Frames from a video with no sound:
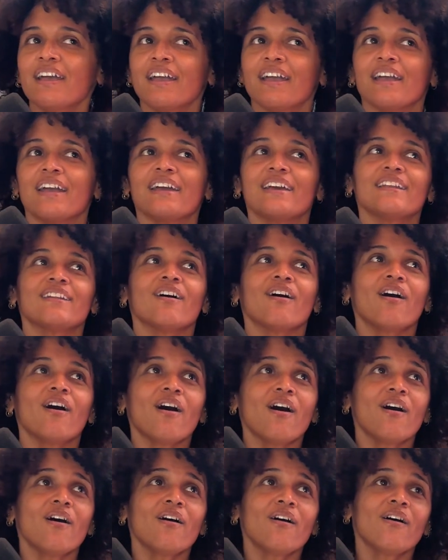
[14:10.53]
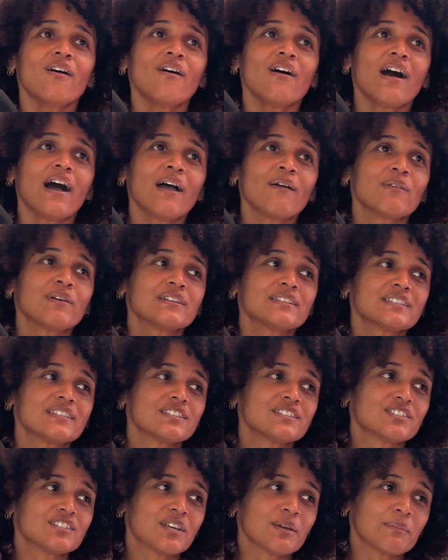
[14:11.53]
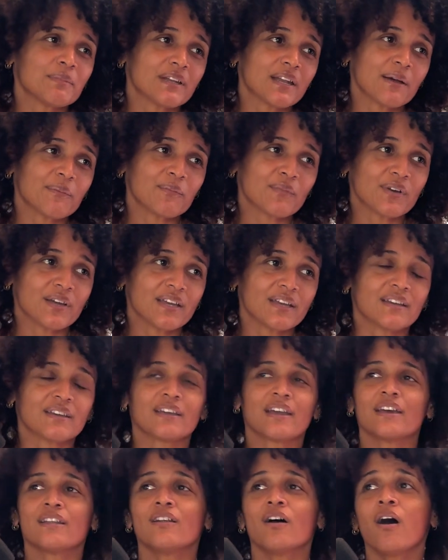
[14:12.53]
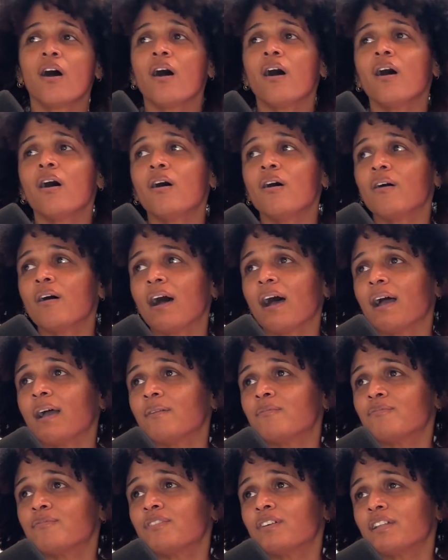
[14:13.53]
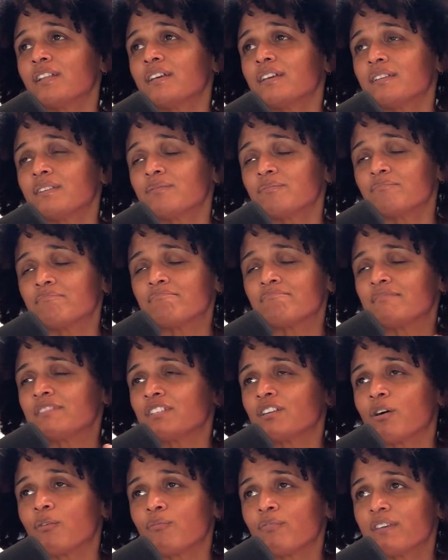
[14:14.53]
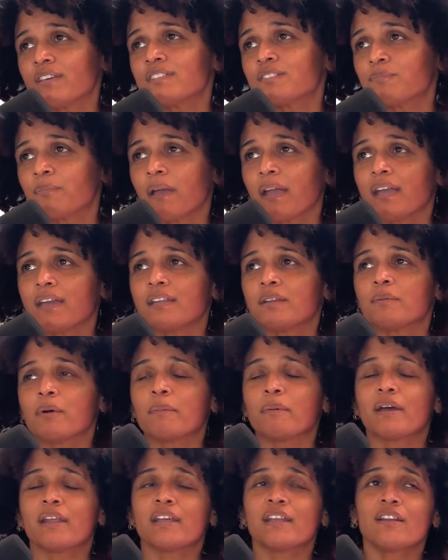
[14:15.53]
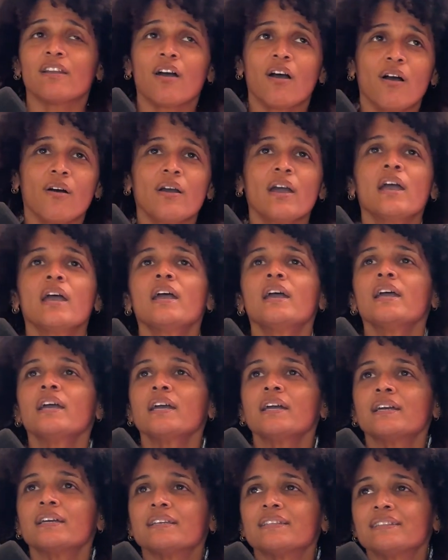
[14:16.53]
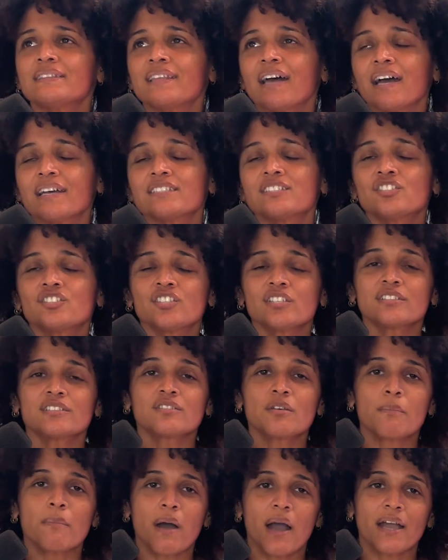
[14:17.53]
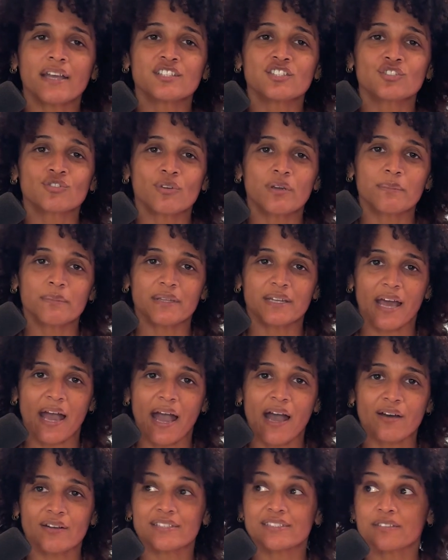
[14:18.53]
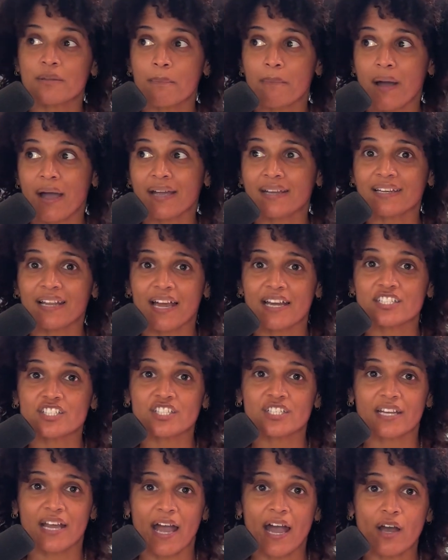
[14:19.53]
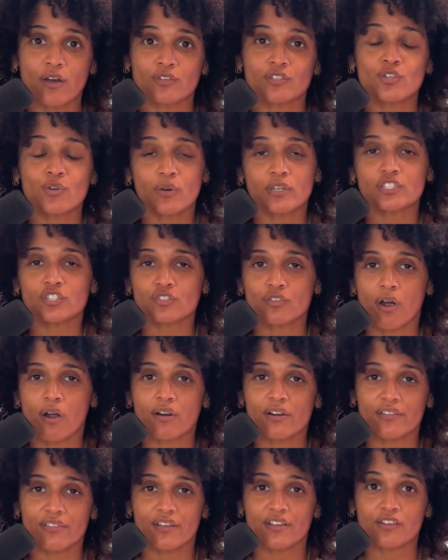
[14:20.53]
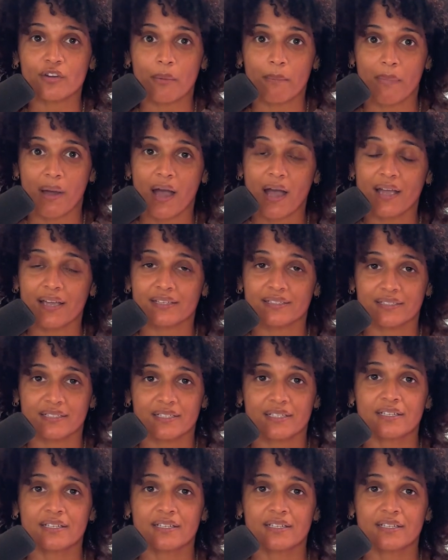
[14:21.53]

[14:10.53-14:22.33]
And oh, I went to the gym and I'm weak. And oh, I'm feeling, this pain in my body. And oh, that's just the mind screaming out. It's the mind lashing out. You are stronger than your mind.